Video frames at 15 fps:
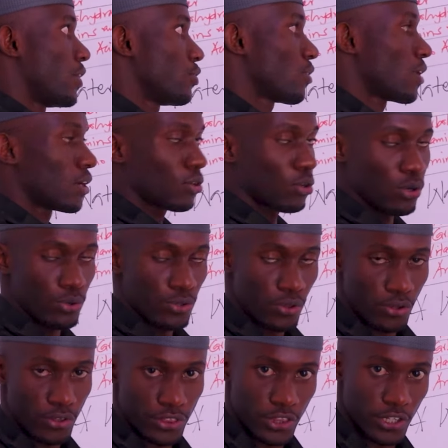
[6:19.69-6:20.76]
You can go with
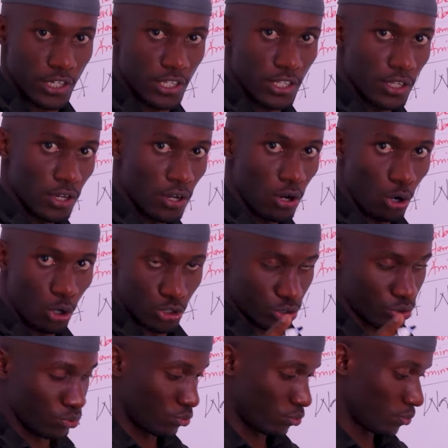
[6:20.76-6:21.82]
those three or
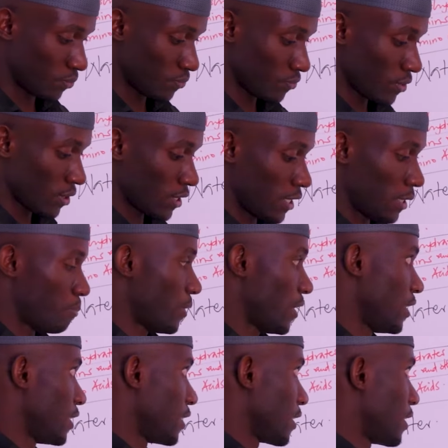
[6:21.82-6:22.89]
two,
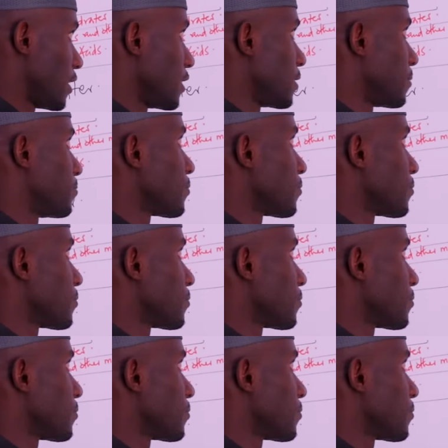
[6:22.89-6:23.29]
dependingly.